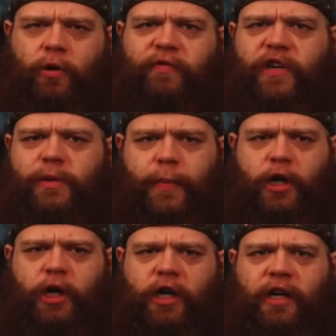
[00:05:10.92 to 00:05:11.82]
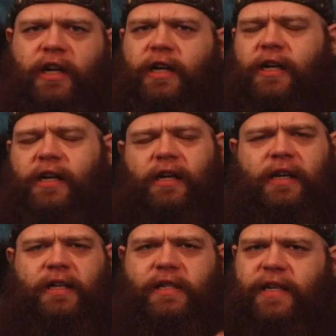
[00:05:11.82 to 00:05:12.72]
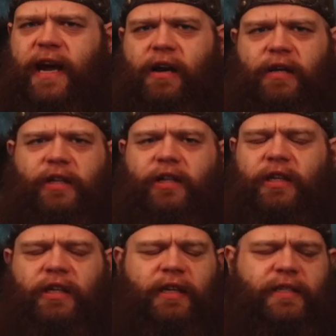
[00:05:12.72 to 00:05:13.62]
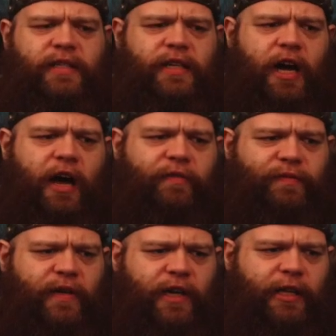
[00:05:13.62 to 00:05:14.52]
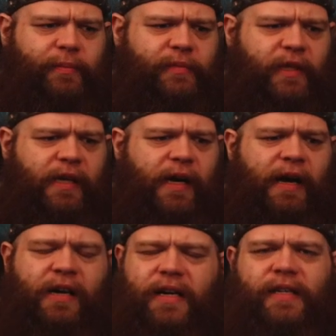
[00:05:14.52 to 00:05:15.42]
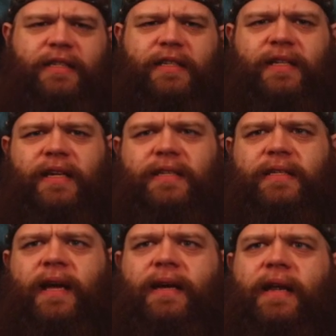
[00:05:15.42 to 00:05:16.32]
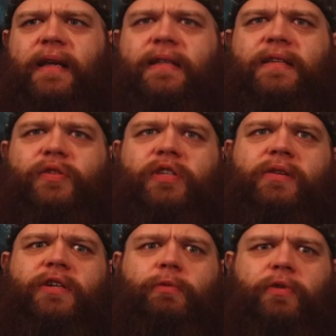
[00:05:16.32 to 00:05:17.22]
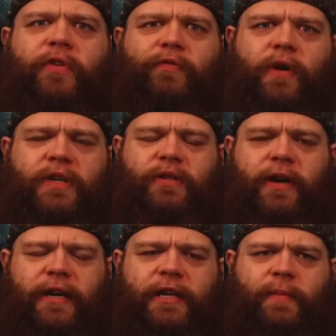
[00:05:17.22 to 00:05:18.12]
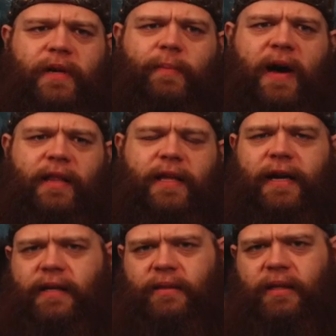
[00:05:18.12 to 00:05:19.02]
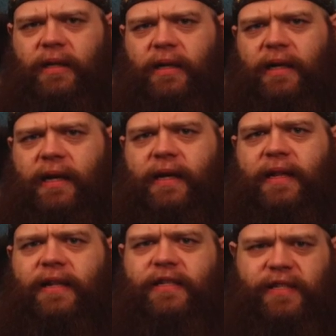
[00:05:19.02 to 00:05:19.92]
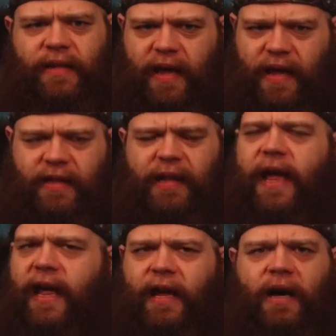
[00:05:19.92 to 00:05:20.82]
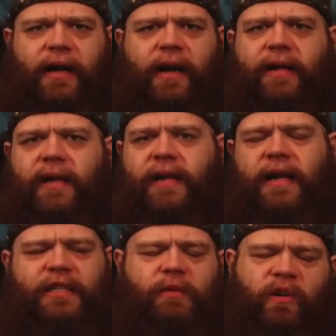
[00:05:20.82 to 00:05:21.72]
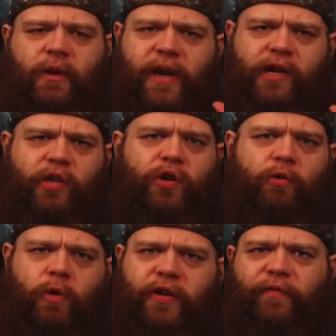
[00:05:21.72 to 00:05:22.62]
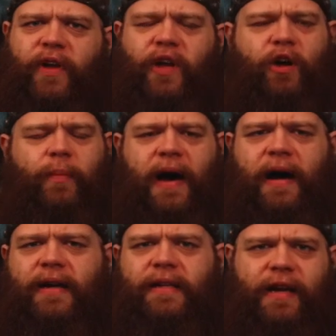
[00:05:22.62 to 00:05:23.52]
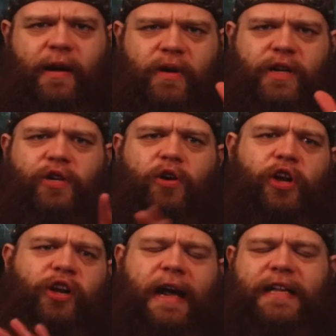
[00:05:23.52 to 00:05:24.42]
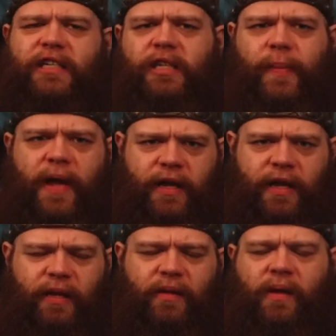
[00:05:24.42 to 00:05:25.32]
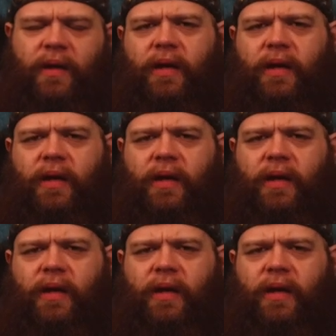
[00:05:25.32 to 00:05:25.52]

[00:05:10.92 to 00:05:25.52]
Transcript: Fishburn, his character and stuff. I don't know. It's like this series really frustrated me by the end, and that just hit the cake on it. And I just want to make a little quick video about it, and I want to know your guys' opinion.